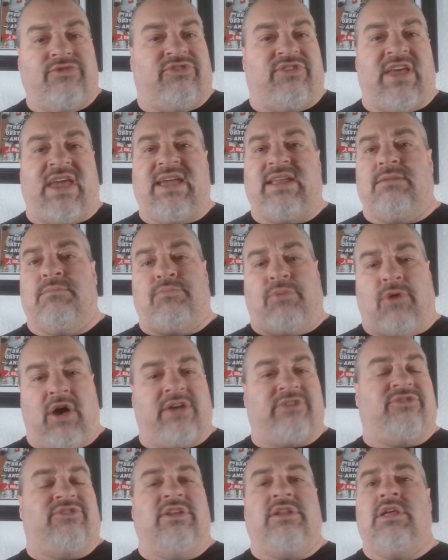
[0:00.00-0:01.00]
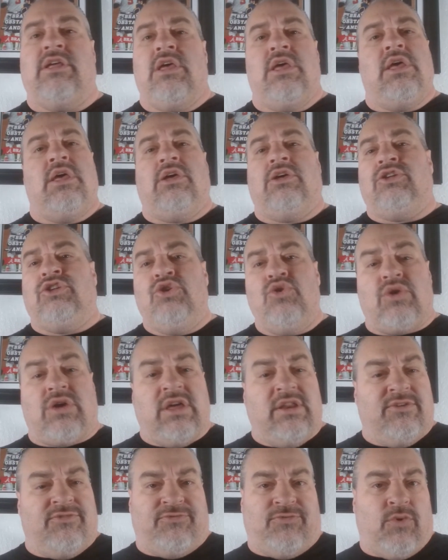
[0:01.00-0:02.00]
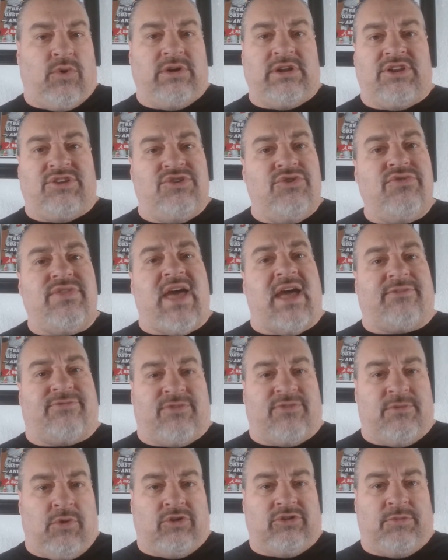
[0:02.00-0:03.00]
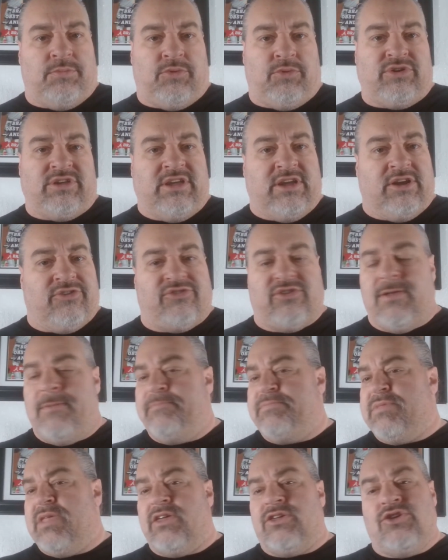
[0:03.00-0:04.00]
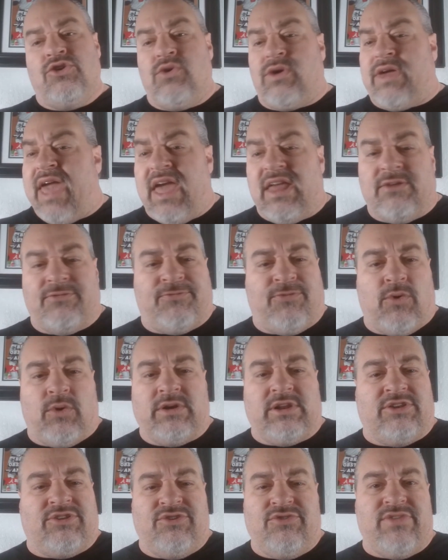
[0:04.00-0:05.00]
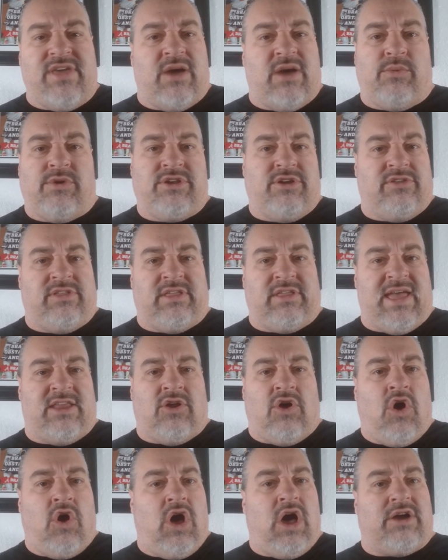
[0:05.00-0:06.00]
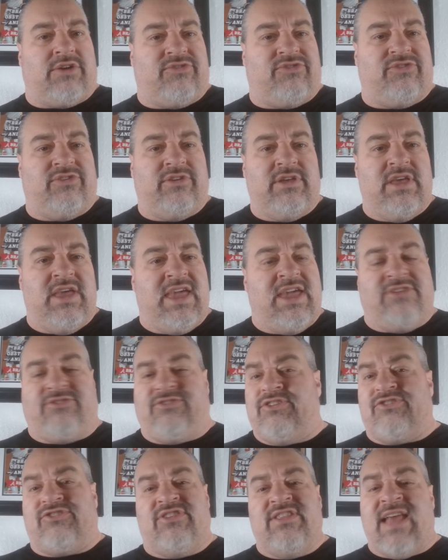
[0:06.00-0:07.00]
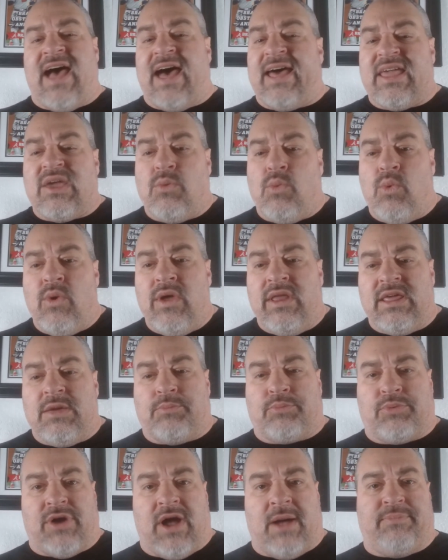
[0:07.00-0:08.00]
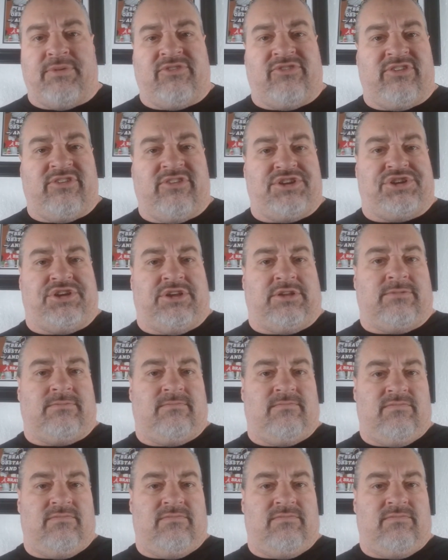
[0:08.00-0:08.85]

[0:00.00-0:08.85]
State and Boston, you can afford to do that for multiple years. You can't afford to do that when you're the Atlanta Hawks. It's just not a winning proposition.